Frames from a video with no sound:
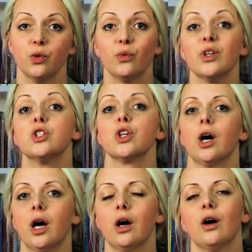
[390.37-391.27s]
which
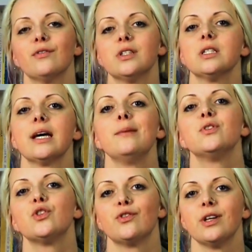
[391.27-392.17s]
are
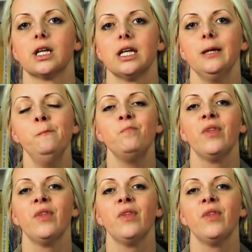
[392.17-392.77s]
oftentimes tricky,